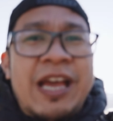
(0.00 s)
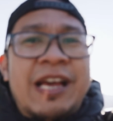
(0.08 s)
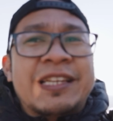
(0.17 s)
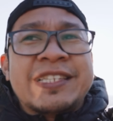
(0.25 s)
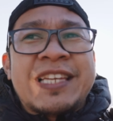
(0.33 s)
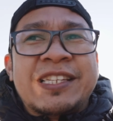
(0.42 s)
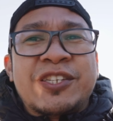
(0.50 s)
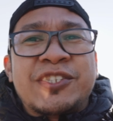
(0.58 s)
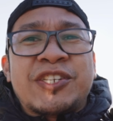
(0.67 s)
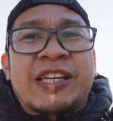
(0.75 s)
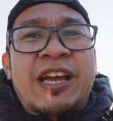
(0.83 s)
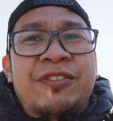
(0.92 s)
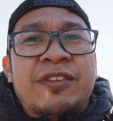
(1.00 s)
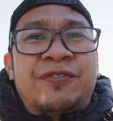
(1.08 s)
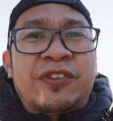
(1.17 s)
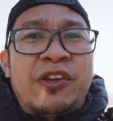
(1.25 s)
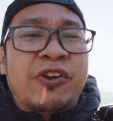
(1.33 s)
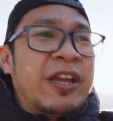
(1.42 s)
I decided to check out the
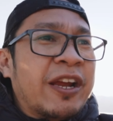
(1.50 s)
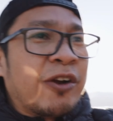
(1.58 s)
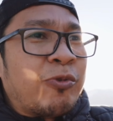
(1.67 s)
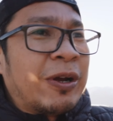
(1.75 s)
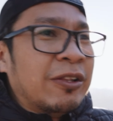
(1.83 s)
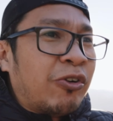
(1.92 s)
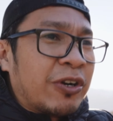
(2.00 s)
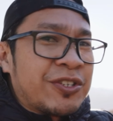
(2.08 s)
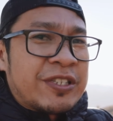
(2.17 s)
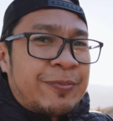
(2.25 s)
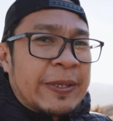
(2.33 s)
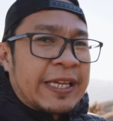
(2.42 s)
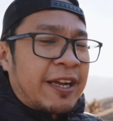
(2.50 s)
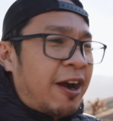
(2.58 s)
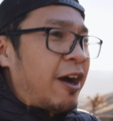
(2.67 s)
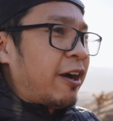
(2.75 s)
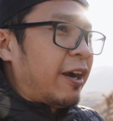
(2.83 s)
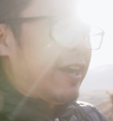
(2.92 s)
view here while I was sitting in the car,